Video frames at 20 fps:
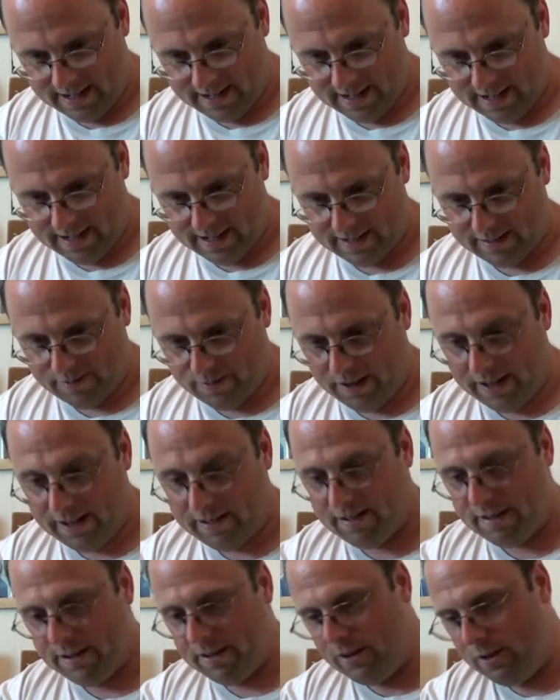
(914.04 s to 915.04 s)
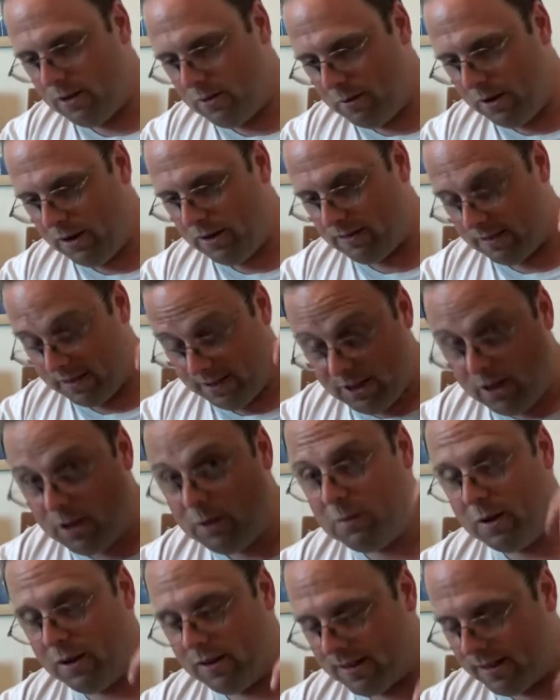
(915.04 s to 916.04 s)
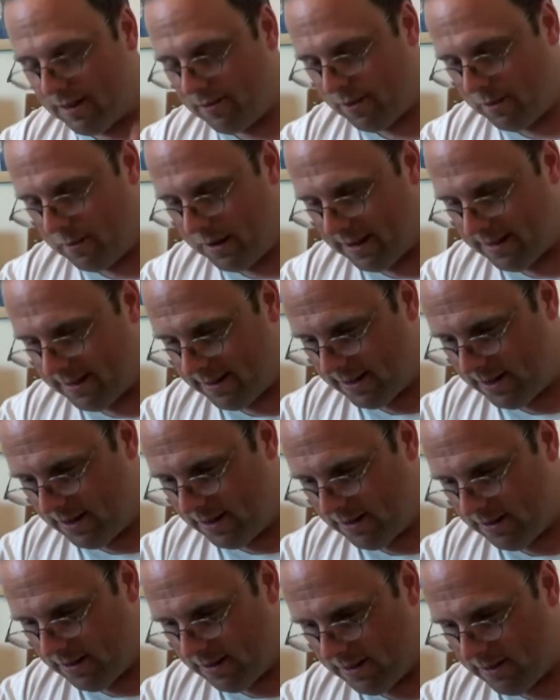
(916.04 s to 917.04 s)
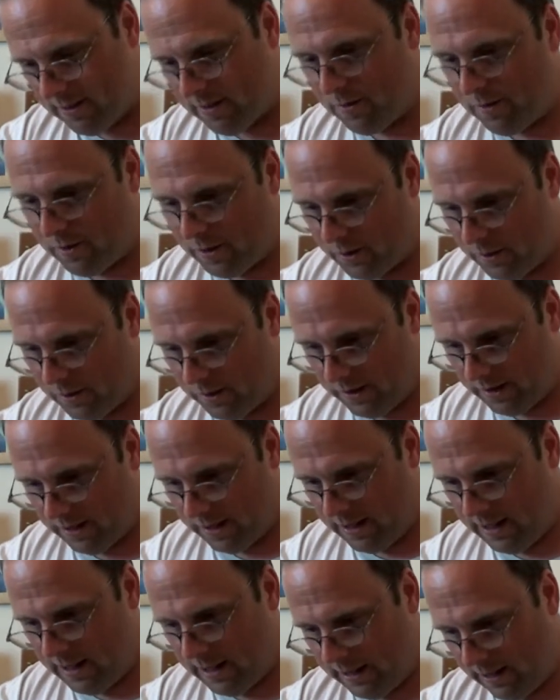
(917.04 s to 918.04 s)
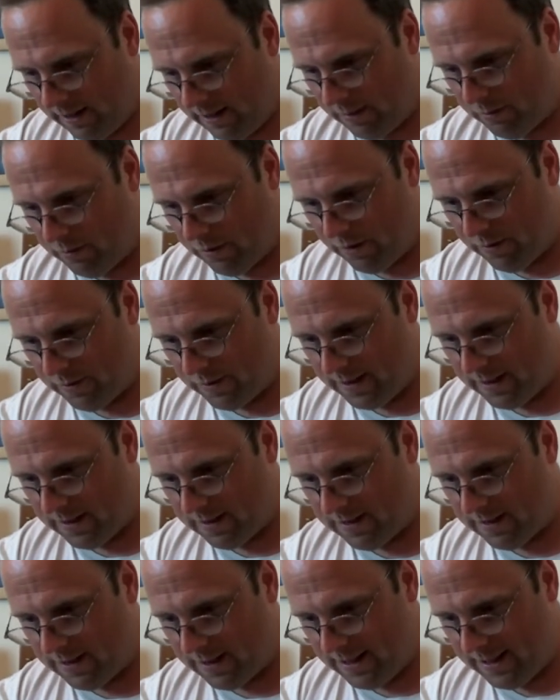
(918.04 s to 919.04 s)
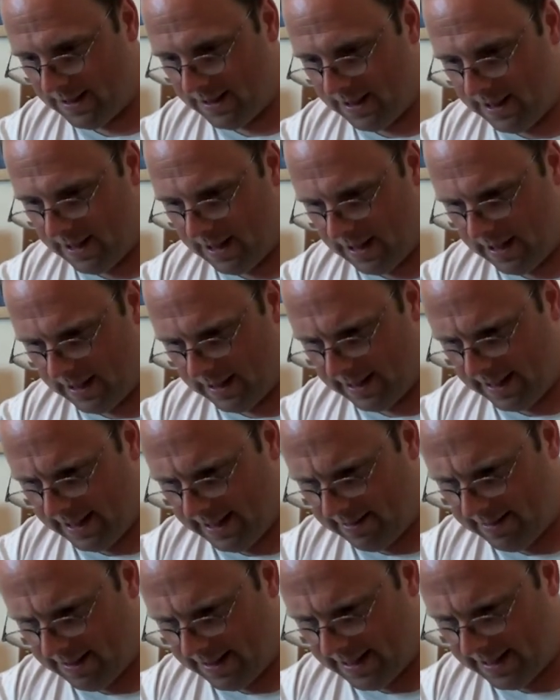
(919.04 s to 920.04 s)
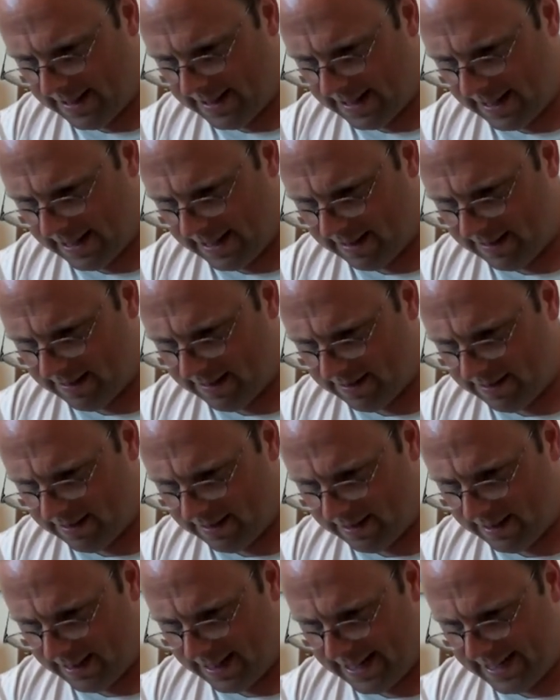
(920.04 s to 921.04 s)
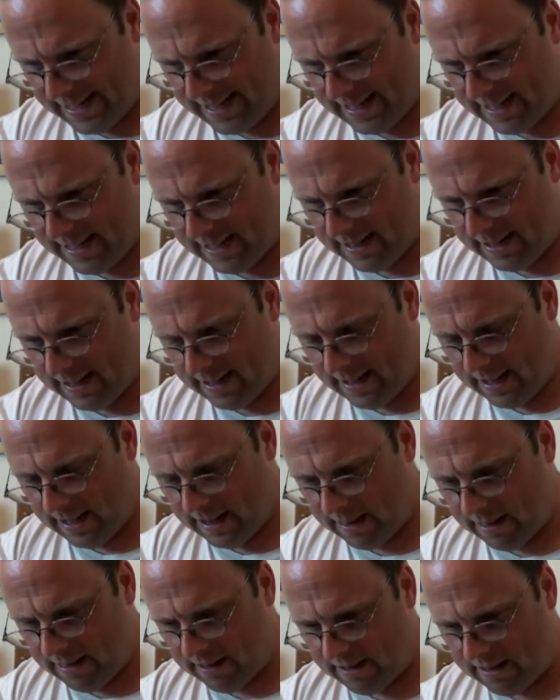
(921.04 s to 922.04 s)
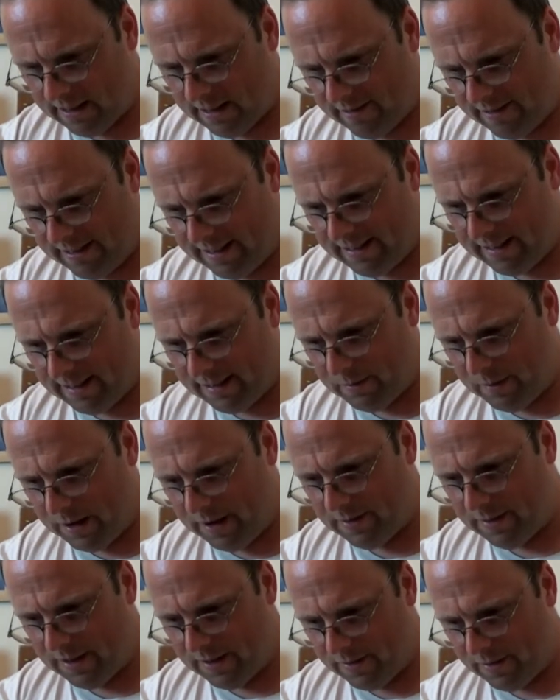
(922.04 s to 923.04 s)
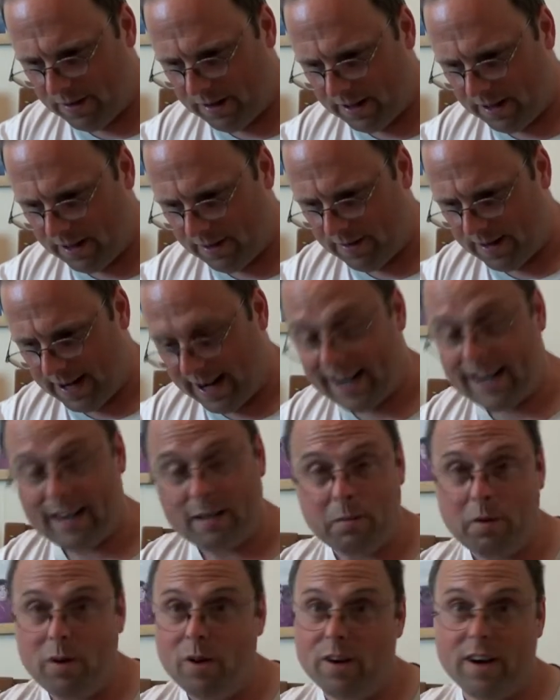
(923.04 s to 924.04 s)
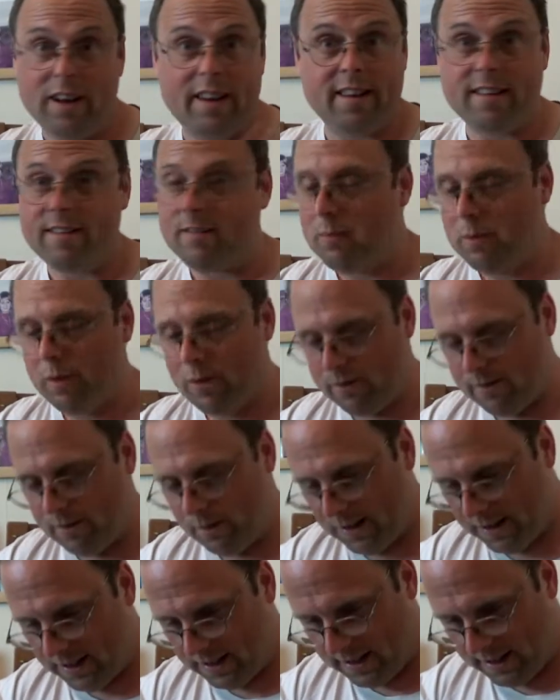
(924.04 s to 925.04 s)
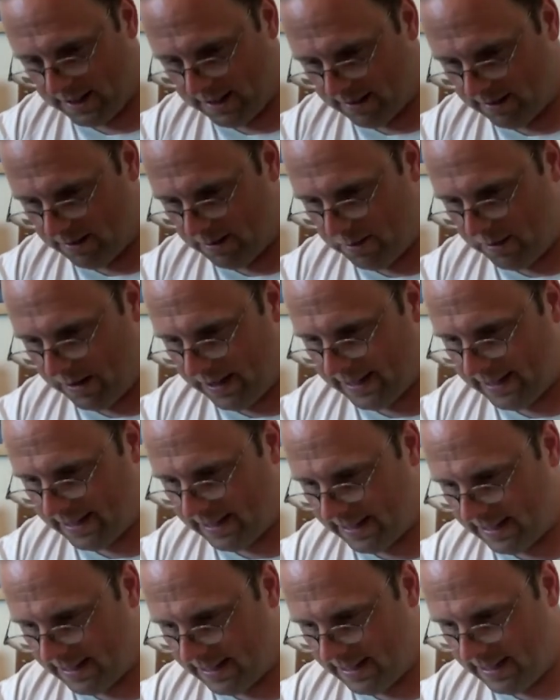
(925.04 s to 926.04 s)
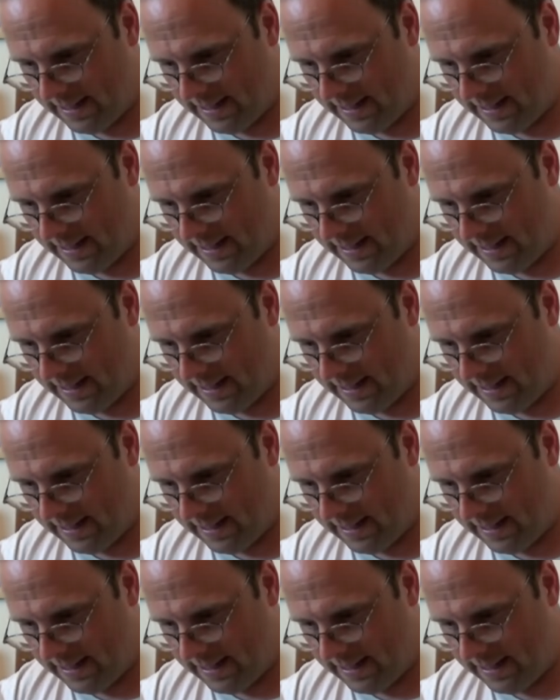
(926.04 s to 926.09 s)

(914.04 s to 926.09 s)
It's featuring new music from Executioners, Fuel, Lost Prophets, DJ K Slay, 3-6 Mafia I've heard of, and more. There's more as well. Stop panicking.